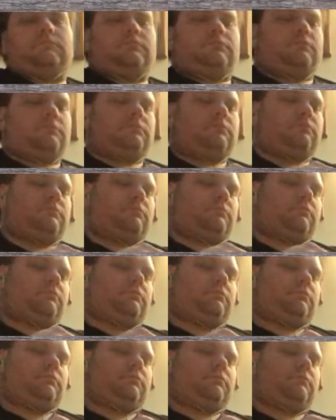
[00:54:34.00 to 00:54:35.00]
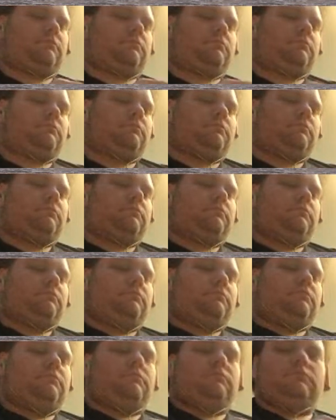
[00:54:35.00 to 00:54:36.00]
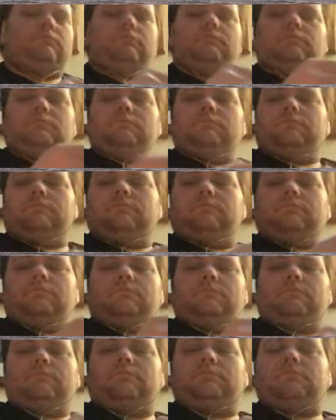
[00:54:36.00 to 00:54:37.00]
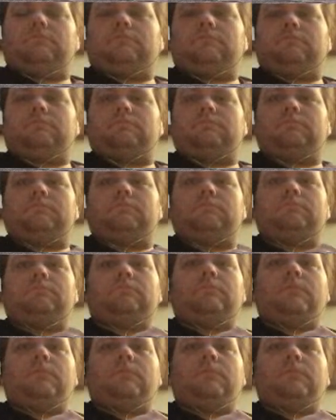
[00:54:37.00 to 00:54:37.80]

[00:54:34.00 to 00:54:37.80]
chevron blanket on your knitting needles?